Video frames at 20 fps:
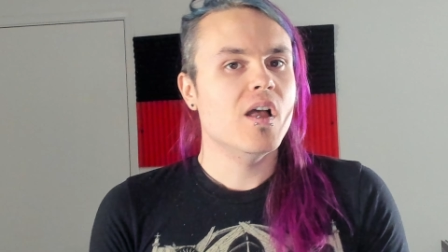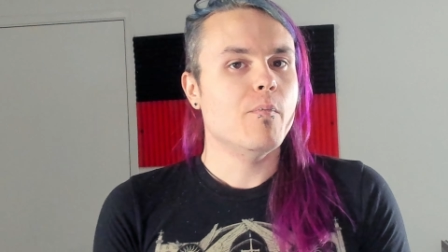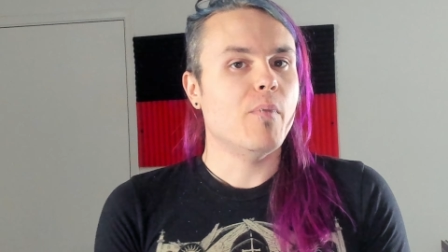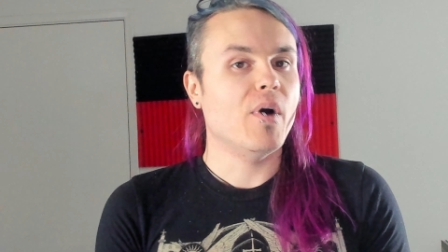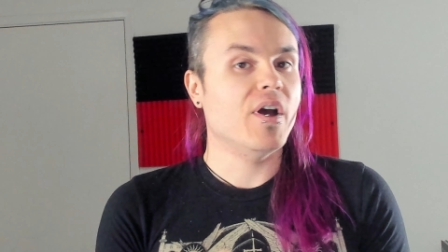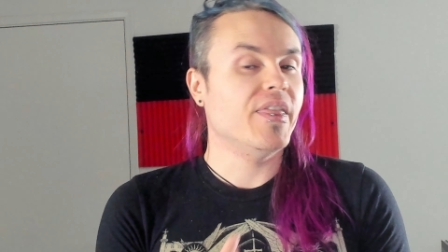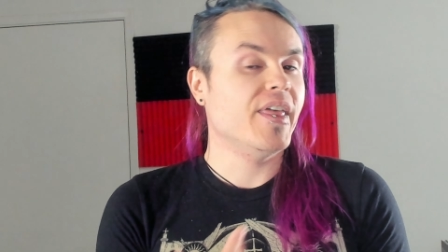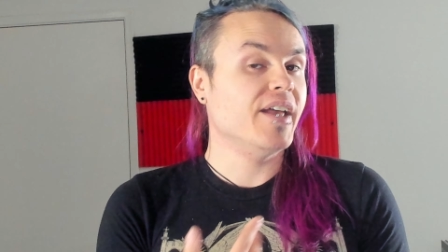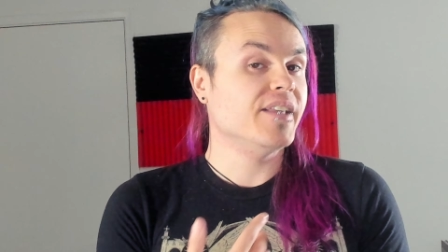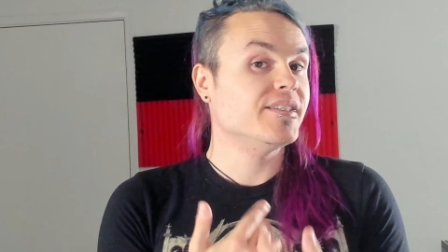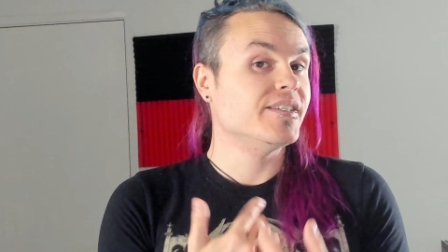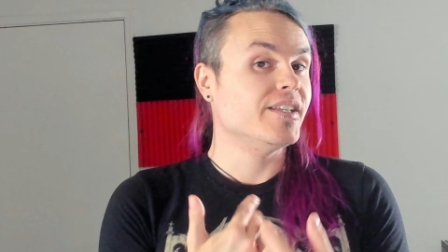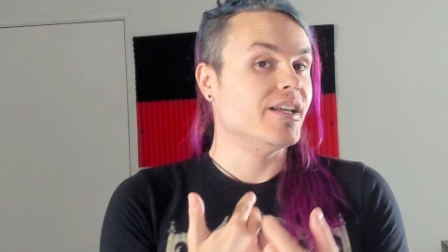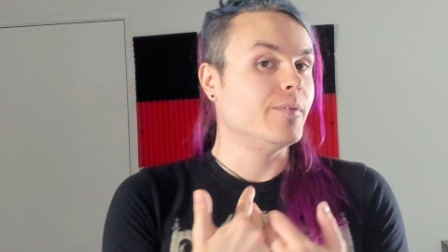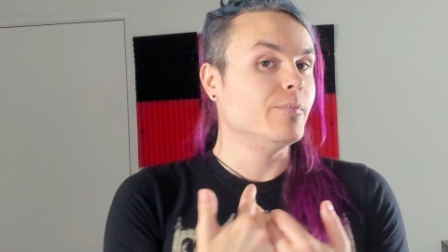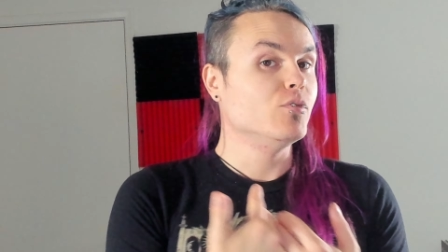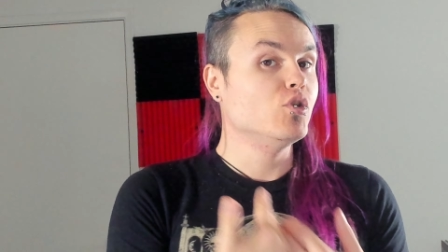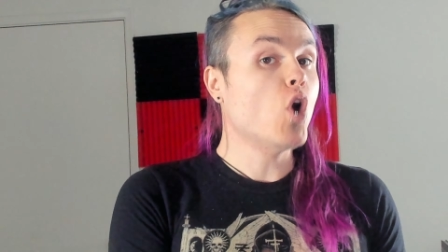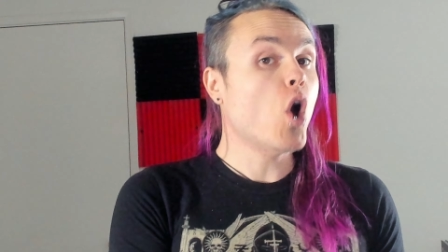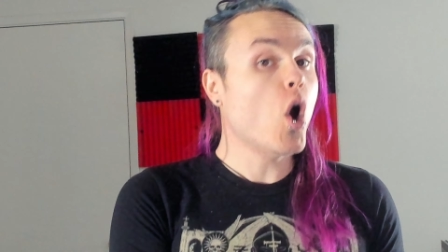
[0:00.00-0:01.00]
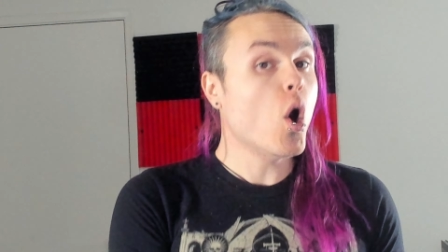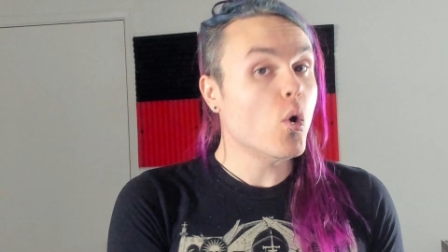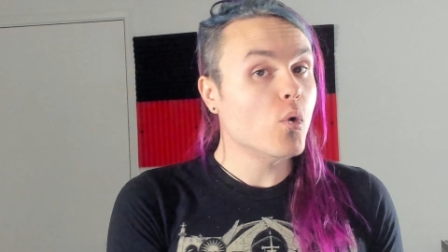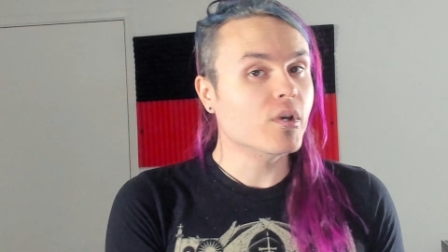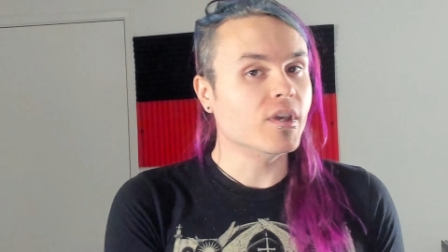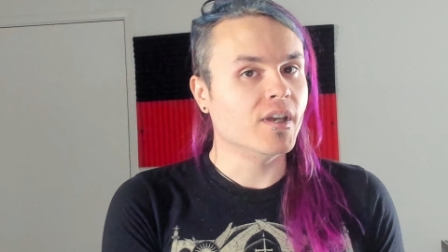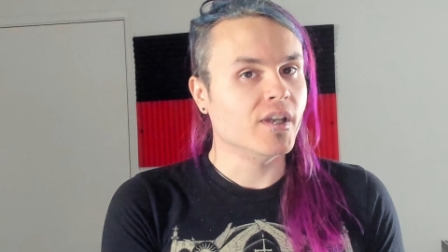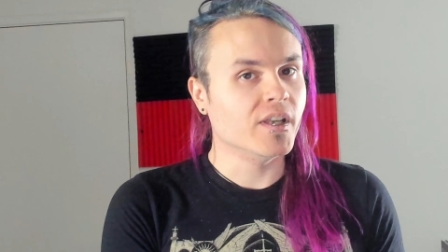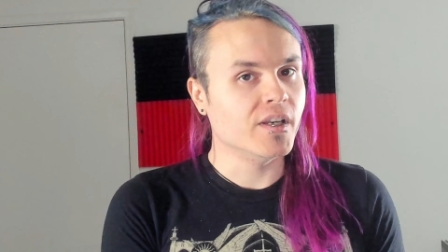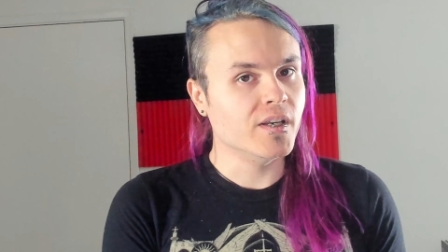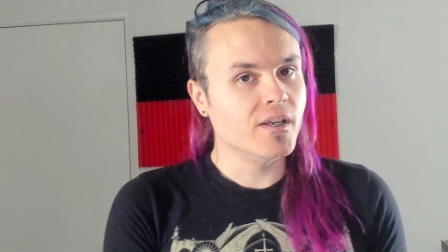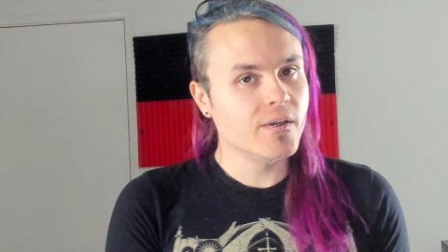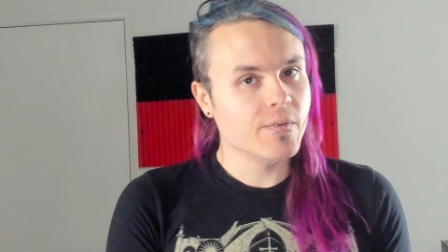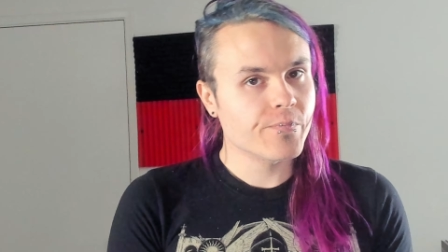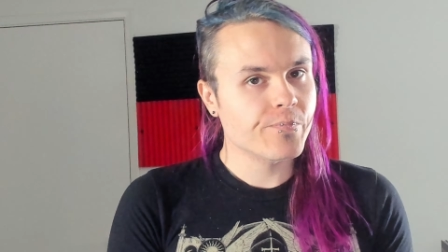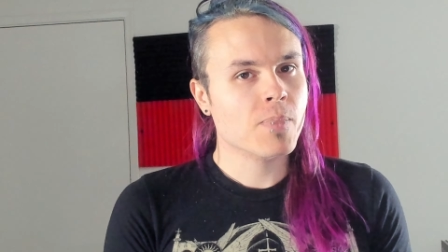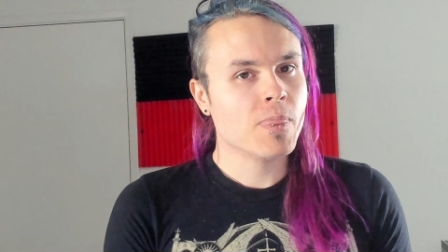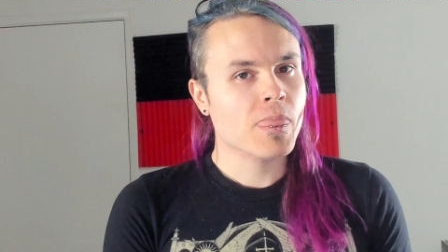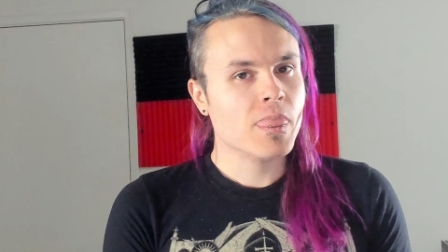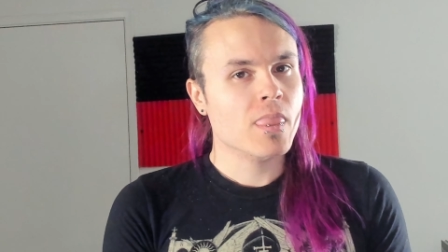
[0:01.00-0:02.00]
By that same token,
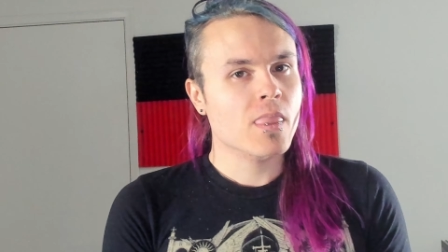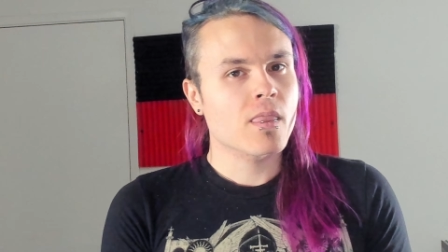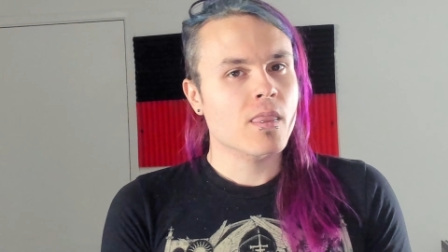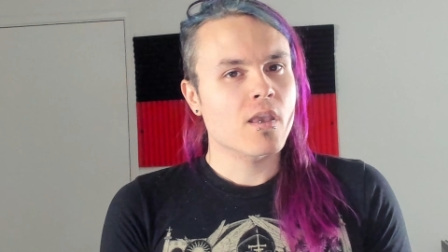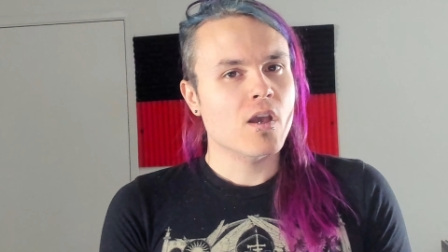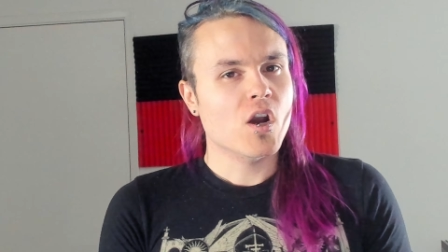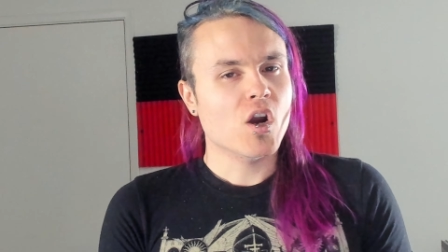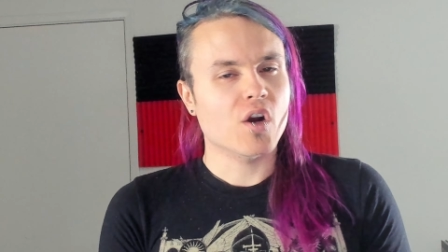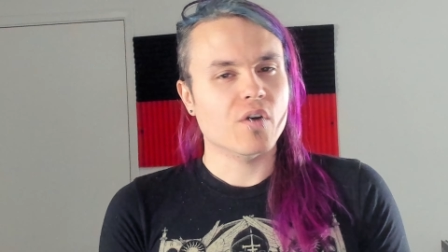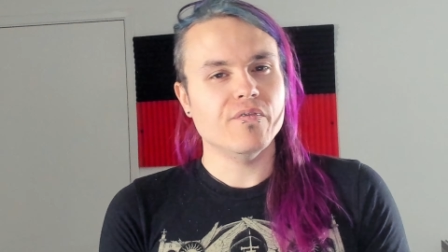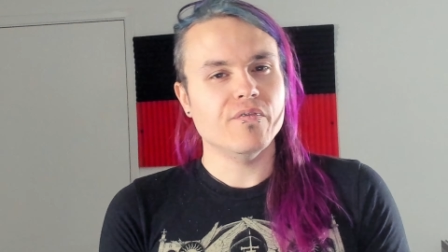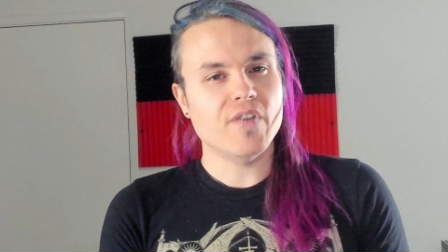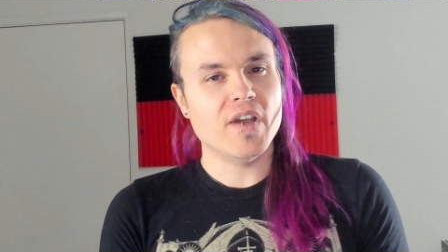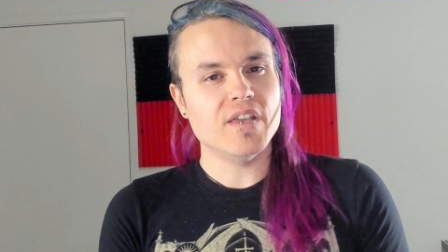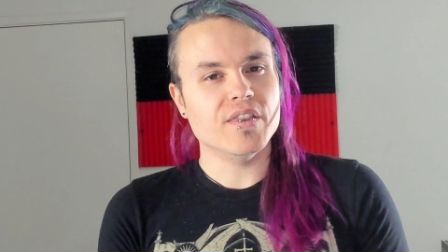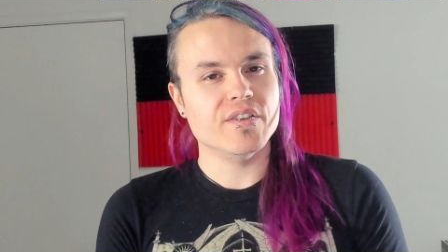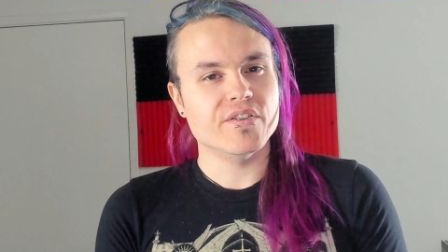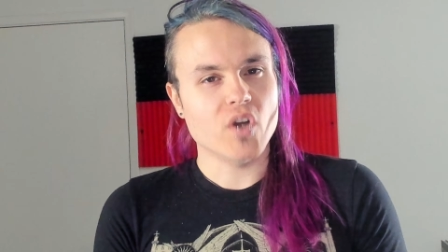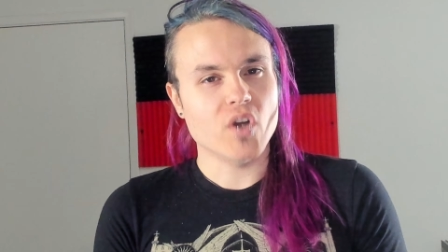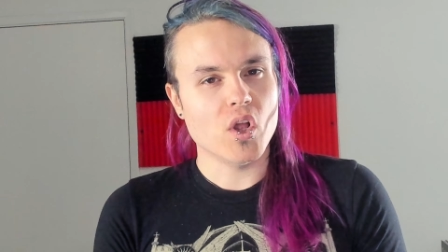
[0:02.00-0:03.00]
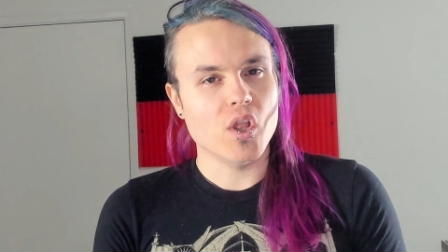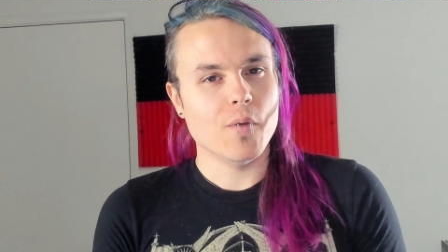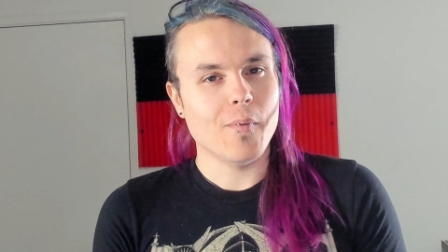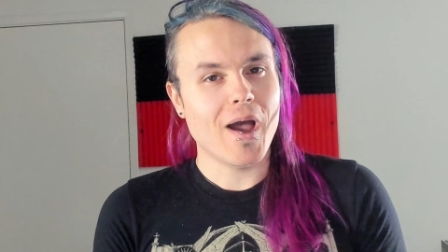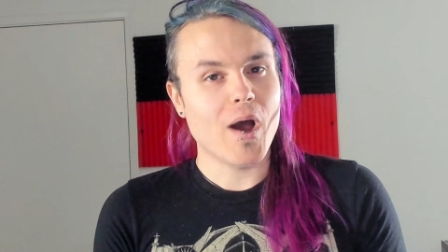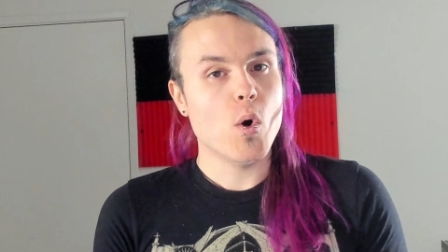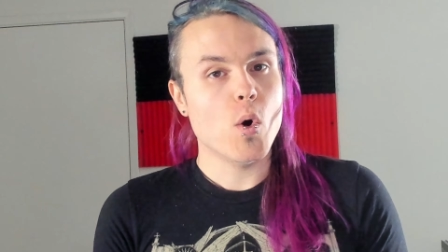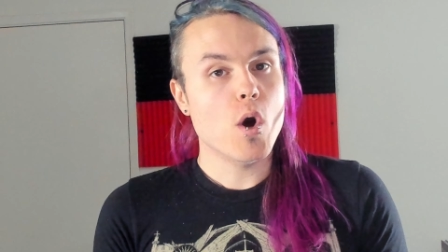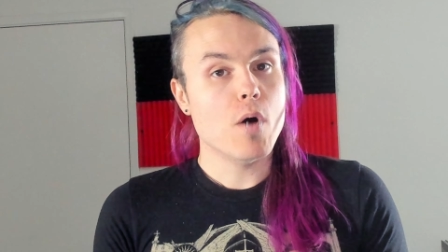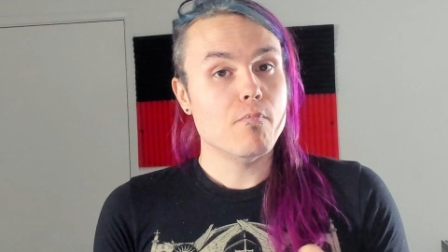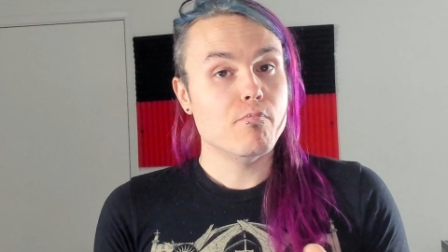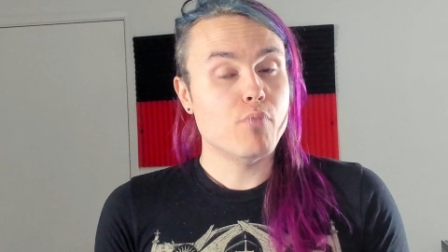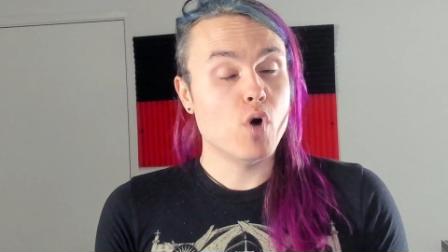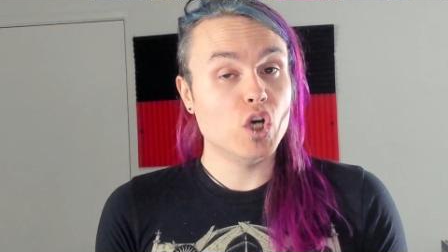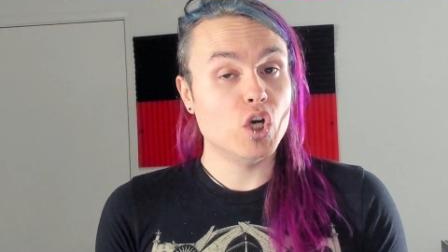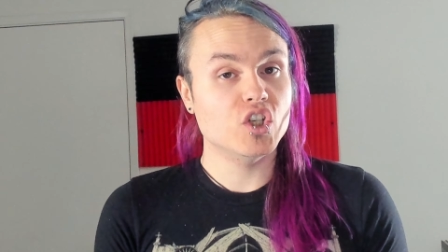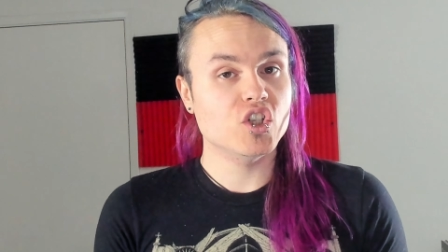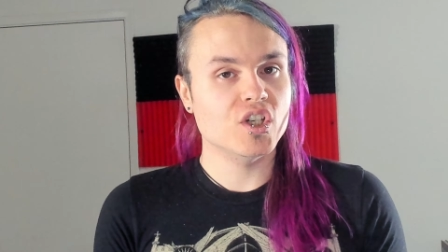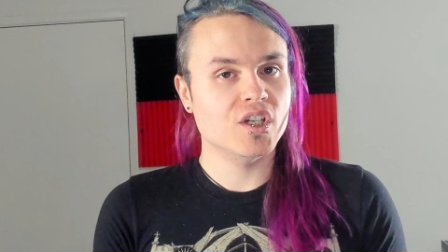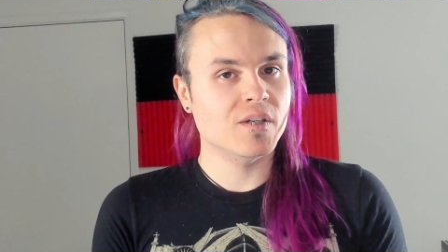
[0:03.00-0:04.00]
her faith is all about
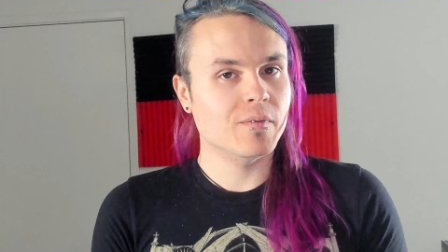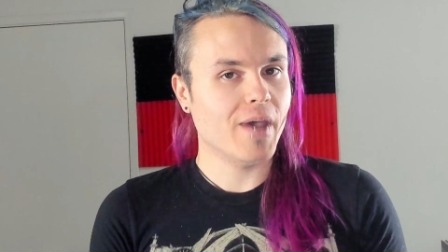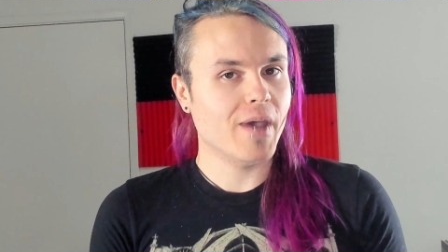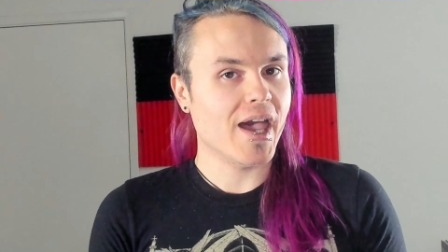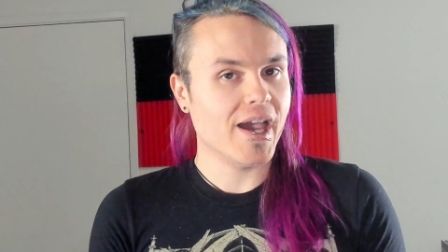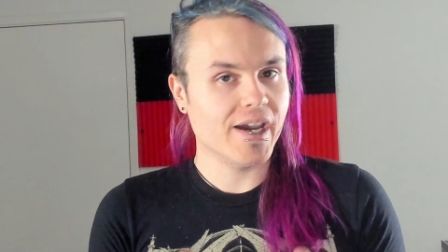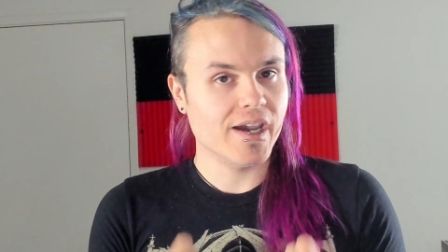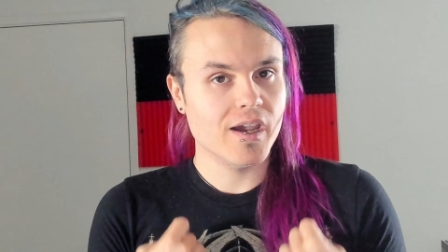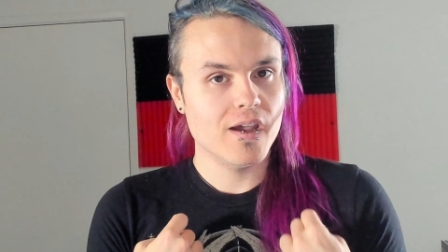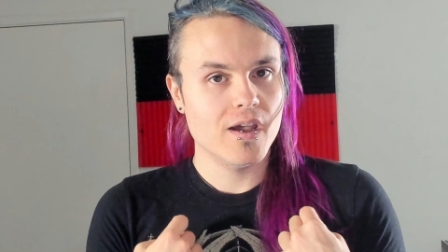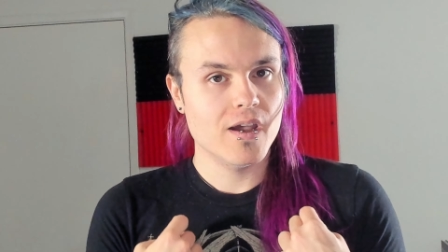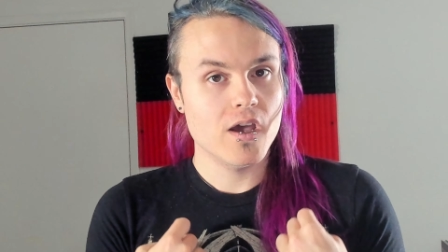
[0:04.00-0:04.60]
pushing back